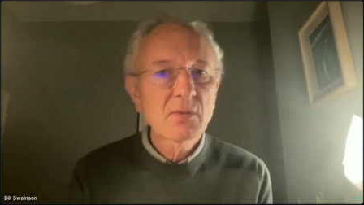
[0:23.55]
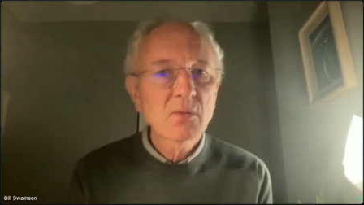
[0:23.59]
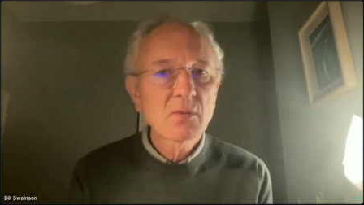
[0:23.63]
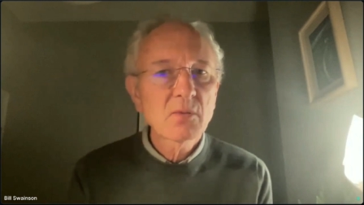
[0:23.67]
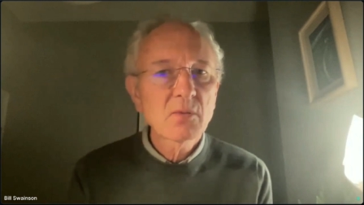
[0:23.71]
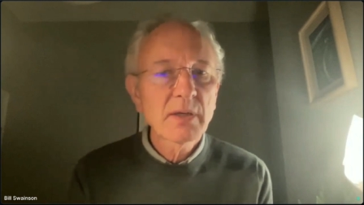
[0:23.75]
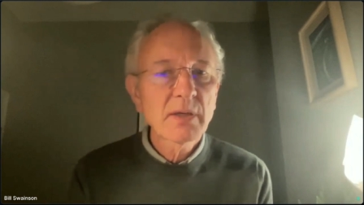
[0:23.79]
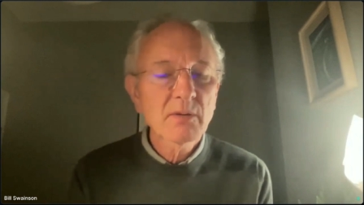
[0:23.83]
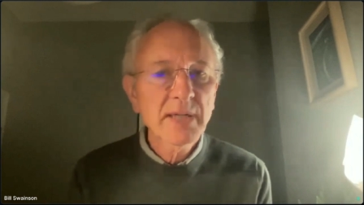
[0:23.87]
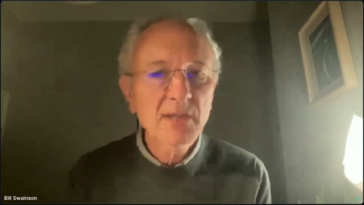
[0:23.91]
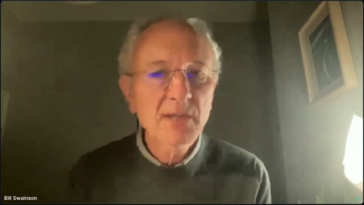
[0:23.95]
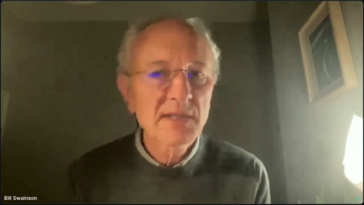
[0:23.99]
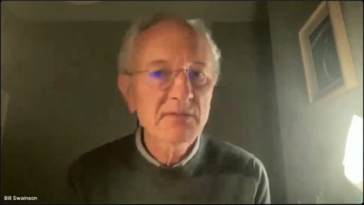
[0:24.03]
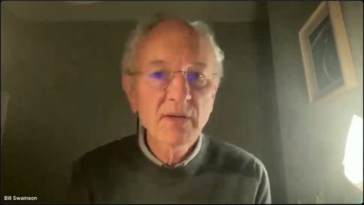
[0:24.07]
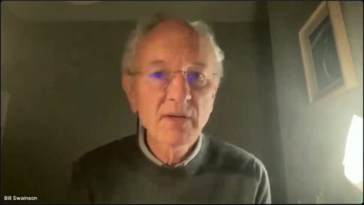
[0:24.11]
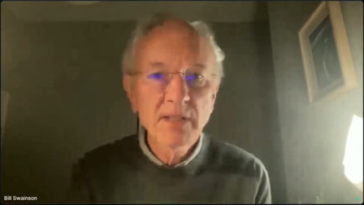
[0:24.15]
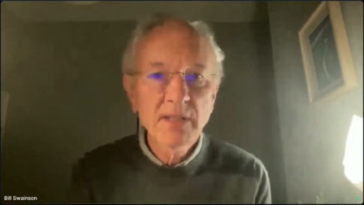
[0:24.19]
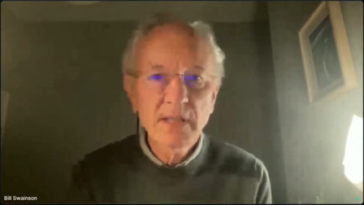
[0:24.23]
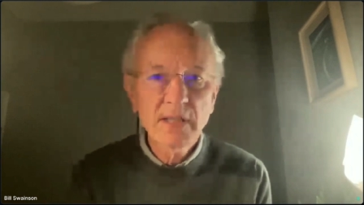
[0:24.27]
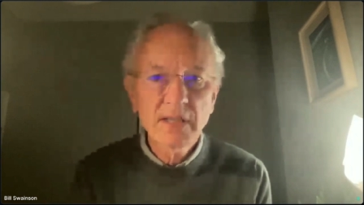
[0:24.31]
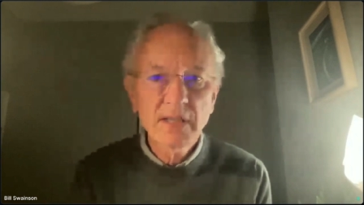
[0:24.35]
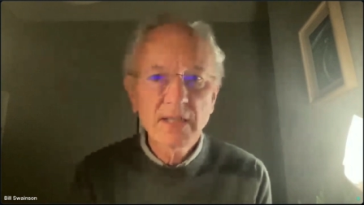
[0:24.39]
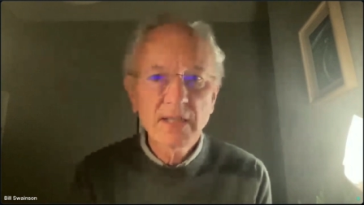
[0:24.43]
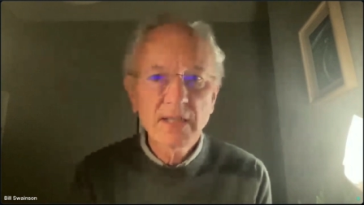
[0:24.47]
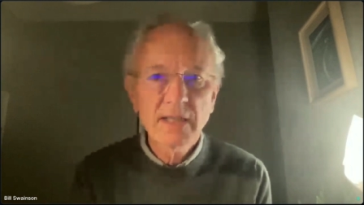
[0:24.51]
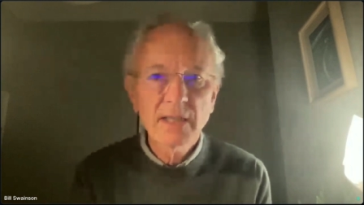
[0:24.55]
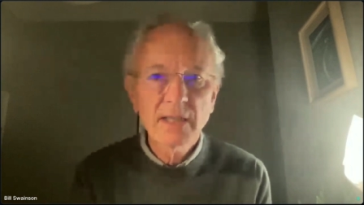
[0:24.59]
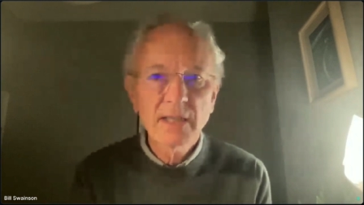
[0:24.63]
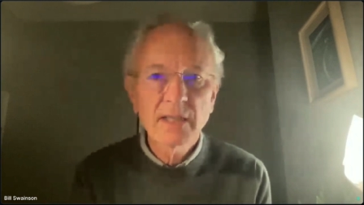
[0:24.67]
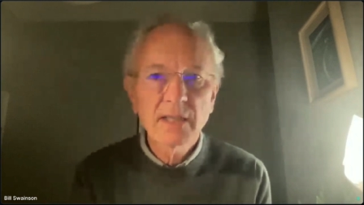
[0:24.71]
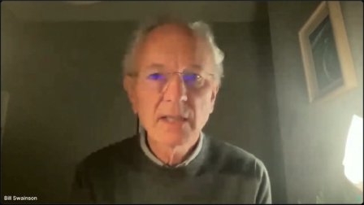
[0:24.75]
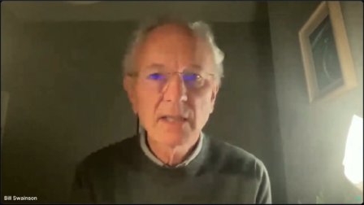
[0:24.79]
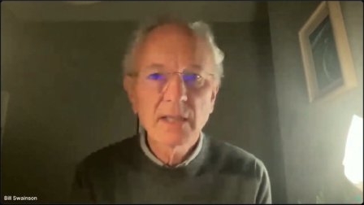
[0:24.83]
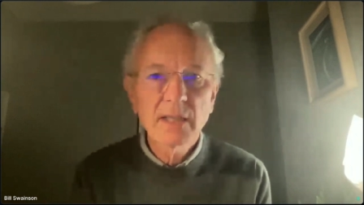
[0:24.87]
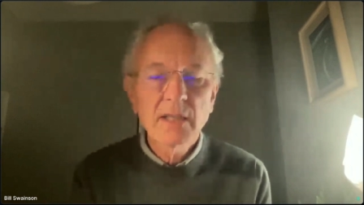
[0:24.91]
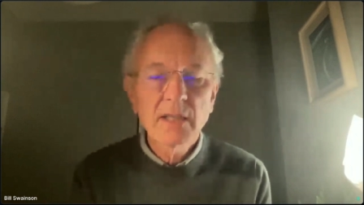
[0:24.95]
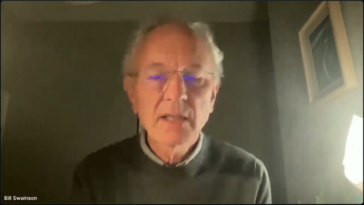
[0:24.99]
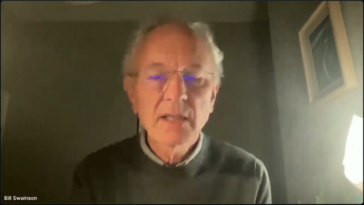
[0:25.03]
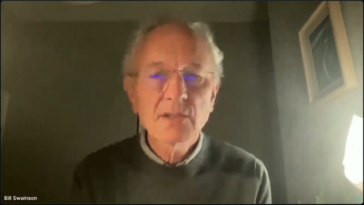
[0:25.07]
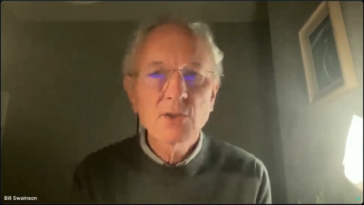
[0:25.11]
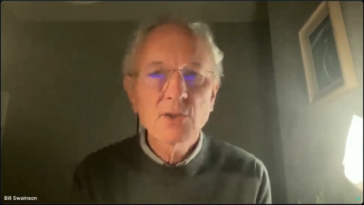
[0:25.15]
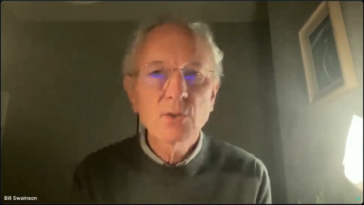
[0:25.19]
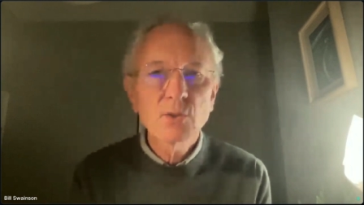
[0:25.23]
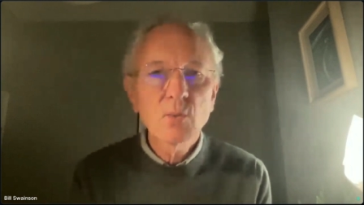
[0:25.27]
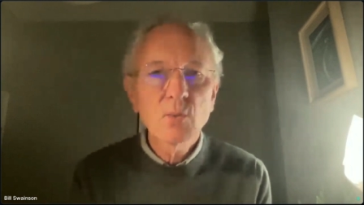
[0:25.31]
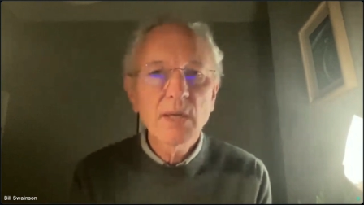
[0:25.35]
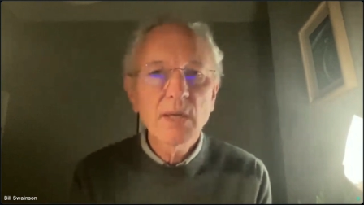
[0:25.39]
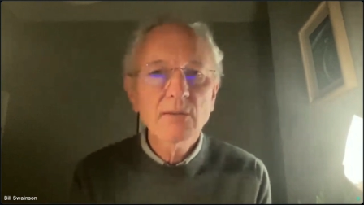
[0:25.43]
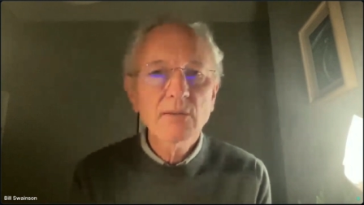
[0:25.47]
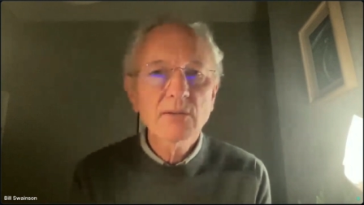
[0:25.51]
we count ourselves
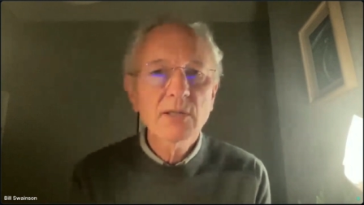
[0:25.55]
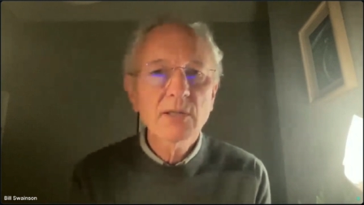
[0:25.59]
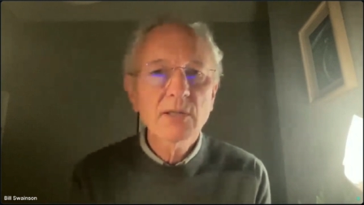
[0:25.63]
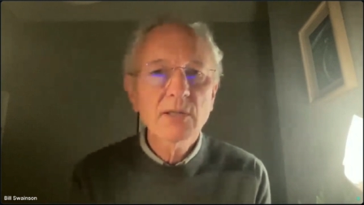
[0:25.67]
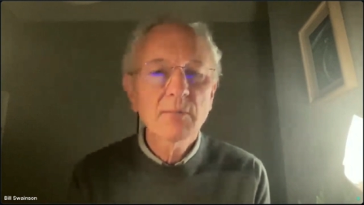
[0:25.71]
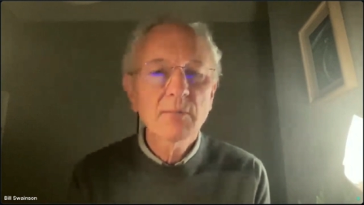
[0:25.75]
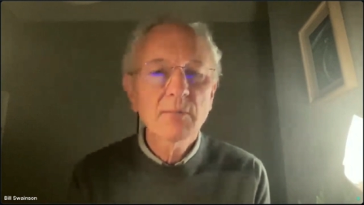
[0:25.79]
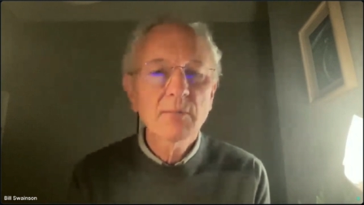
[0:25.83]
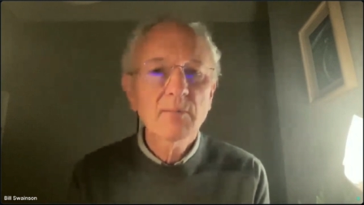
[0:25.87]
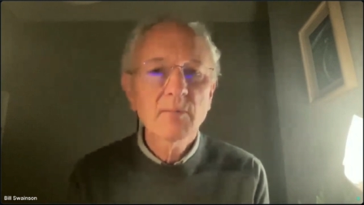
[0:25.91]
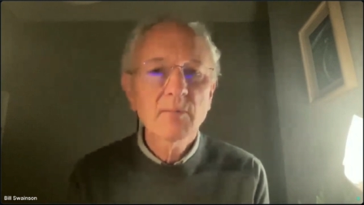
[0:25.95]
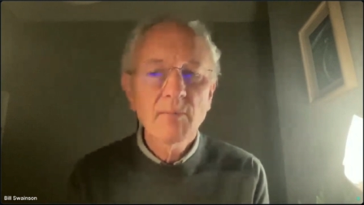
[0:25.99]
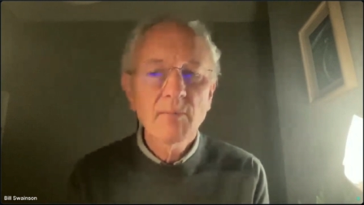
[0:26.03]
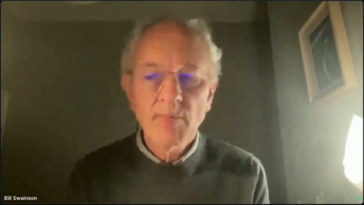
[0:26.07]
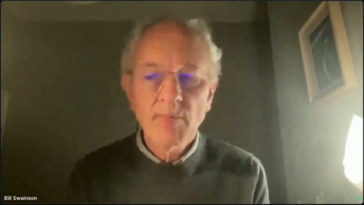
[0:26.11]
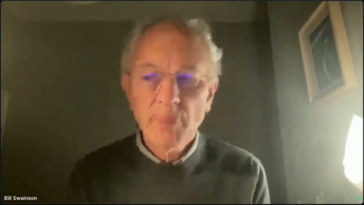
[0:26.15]
very lucky